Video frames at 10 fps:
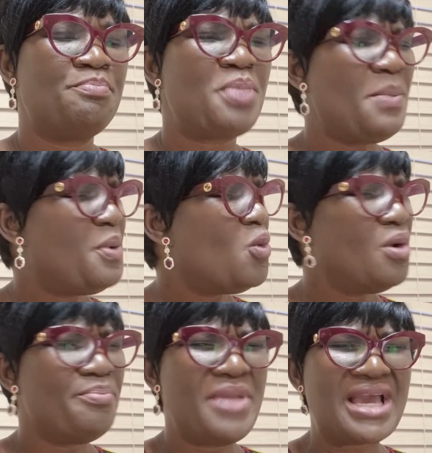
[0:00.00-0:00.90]
People
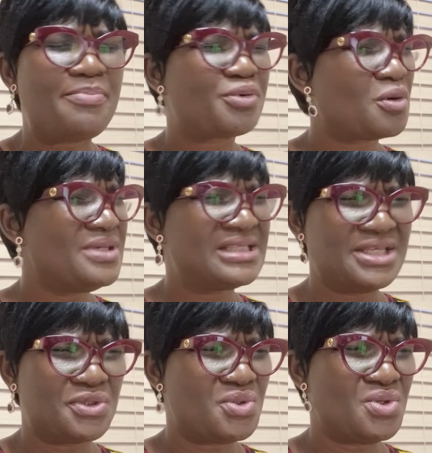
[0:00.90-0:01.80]
will make
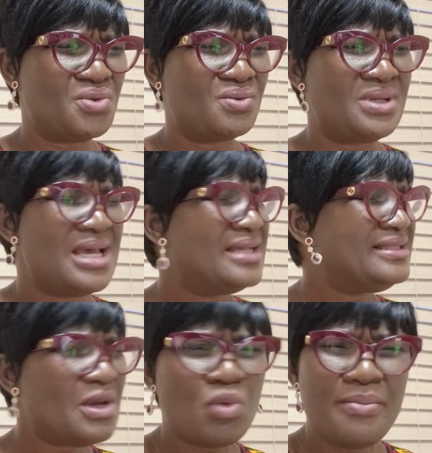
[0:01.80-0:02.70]
promises to you,
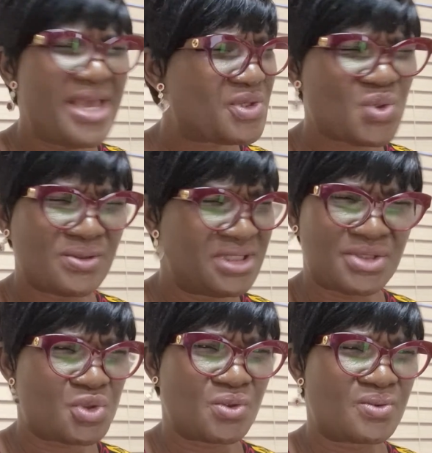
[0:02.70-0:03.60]
they will make
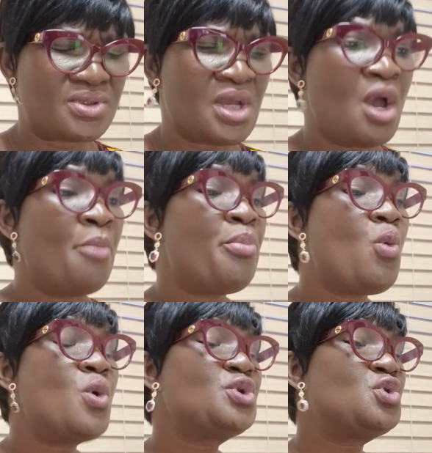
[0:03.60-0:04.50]
suggestions, but
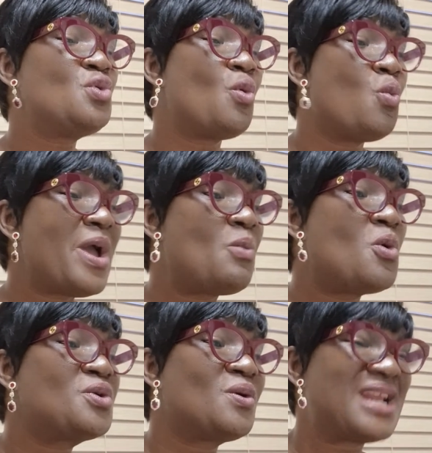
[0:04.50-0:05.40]
once you're aware
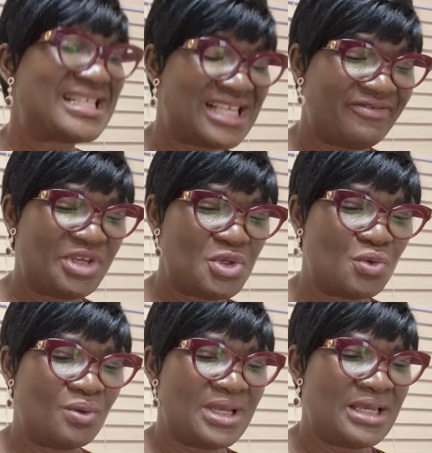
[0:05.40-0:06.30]
what God has given
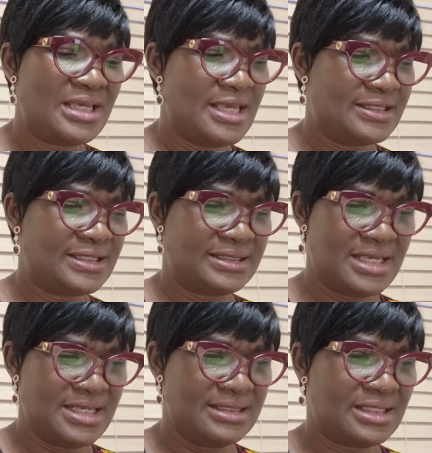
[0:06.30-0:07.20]
you, it
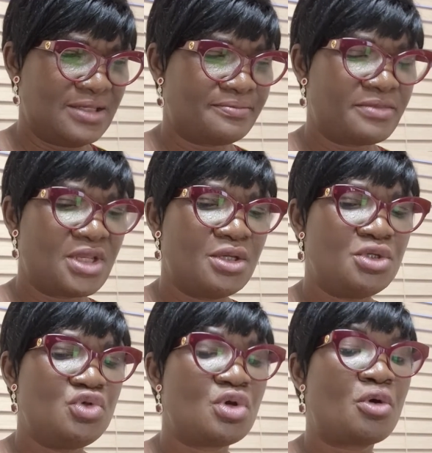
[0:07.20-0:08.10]
is easy.
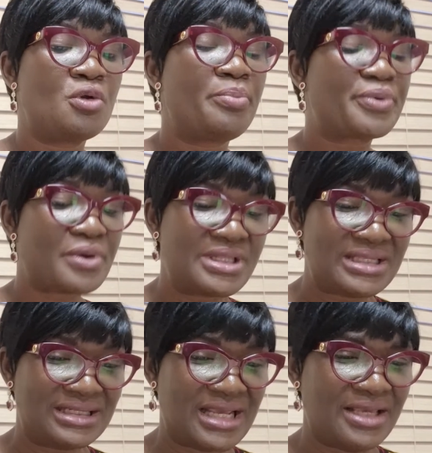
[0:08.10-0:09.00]
You're going to pray
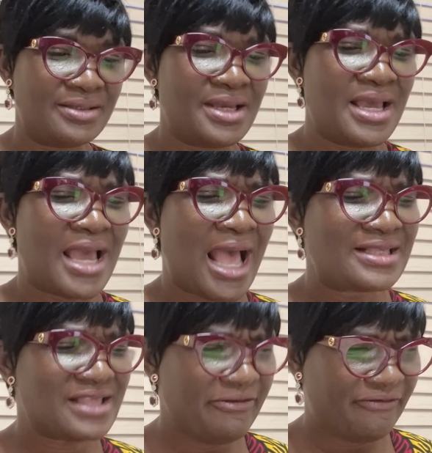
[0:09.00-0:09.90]
today
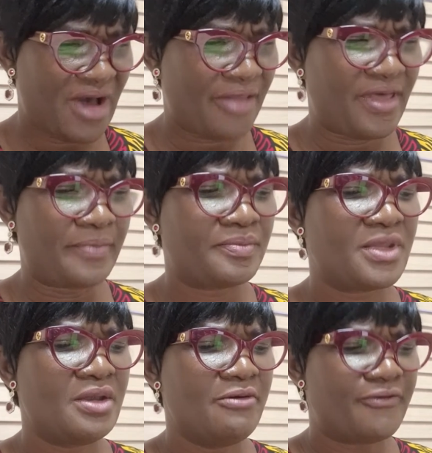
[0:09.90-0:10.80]
and say, Father,
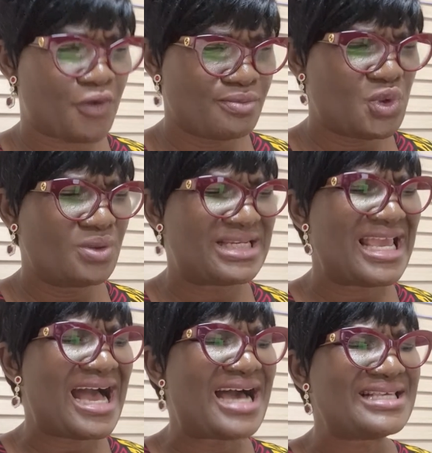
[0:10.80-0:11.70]
from
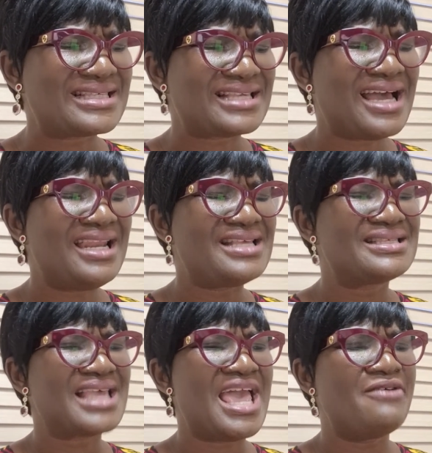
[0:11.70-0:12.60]
today I
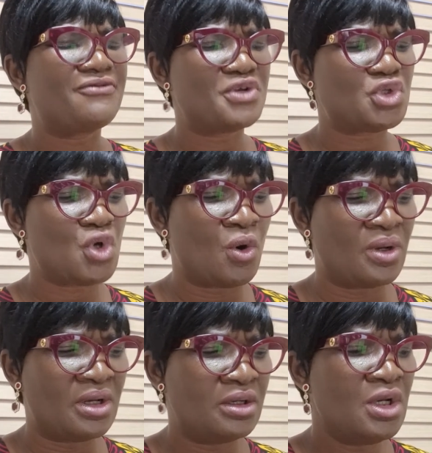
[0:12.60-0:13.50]
silence every
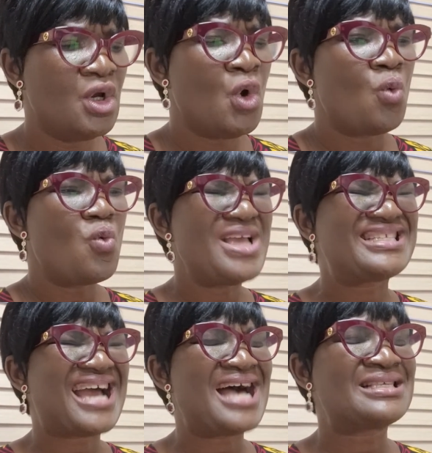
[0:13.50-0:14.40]
tongue
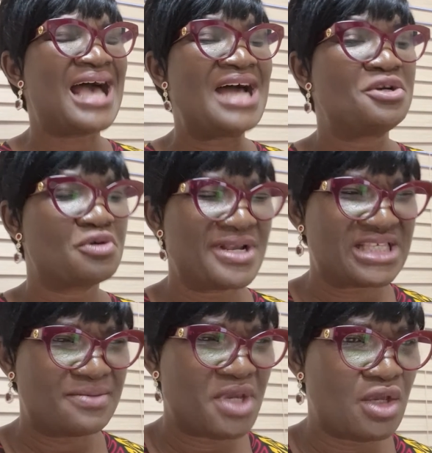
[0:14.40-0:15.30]
which has
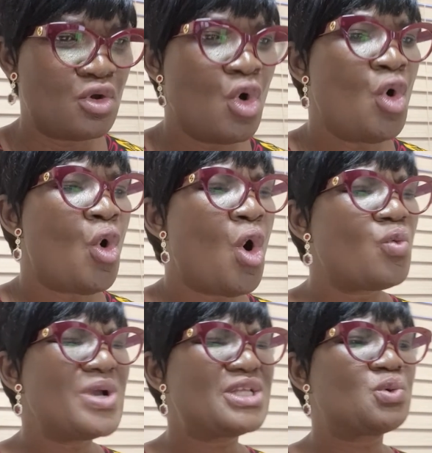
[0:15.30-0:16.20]
addressed me or
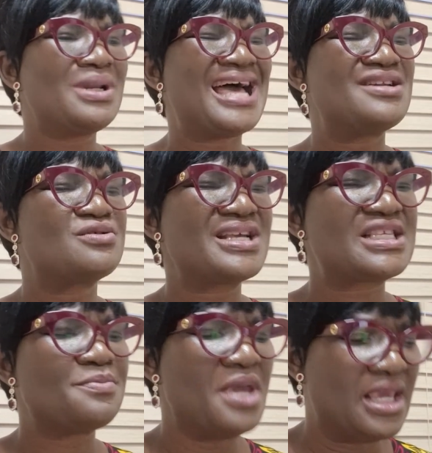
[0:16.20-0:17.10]
which will
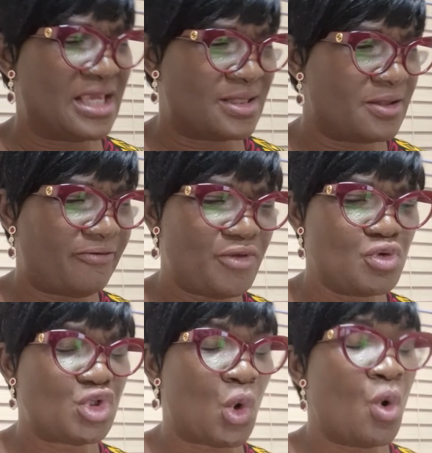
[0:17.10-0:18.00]
address me in the
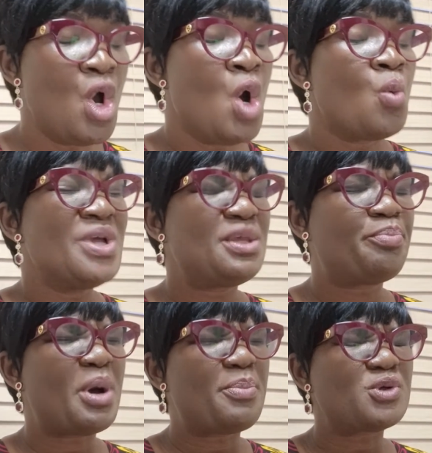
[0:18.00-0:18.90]
future with the
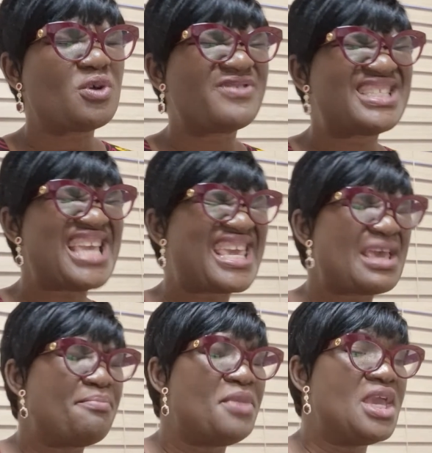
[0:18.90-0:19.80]
purpose of
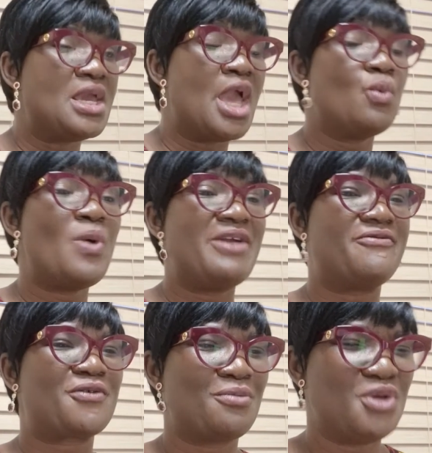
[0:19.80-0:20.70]
taking me away
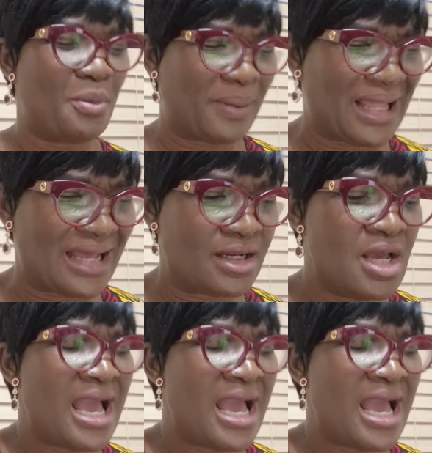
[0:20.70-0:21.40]
from your plan.